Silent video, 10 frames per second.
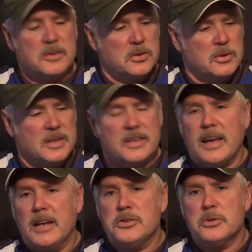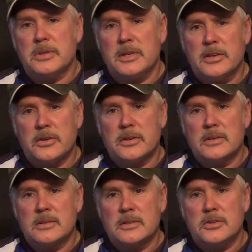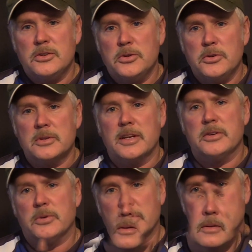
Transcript: to attach your leader to your lead core.